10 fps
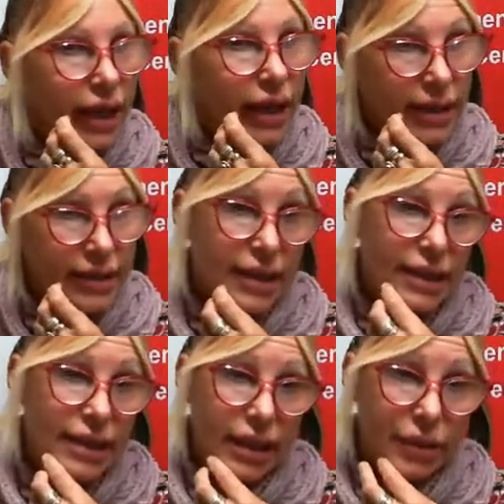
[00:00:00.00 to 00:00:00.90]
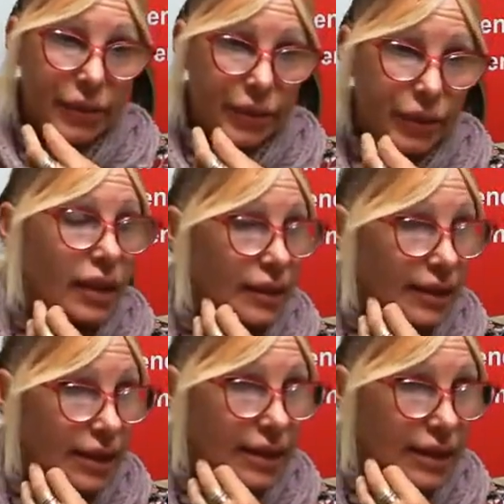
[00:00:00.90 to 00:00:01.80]
It is easier. It is
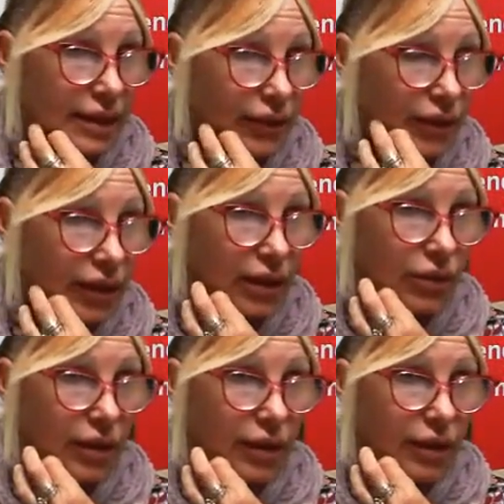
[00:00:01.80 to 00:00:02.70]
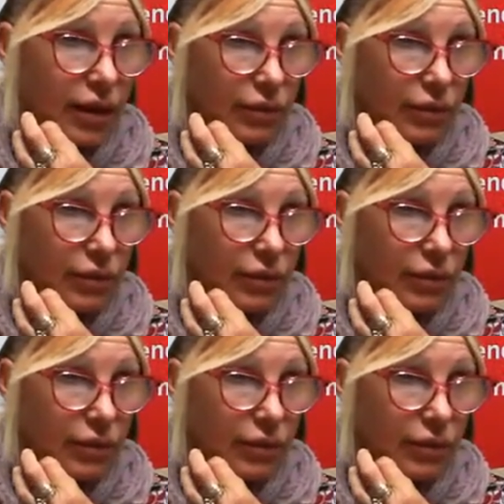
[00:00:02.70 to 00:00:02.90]
easier, definitely with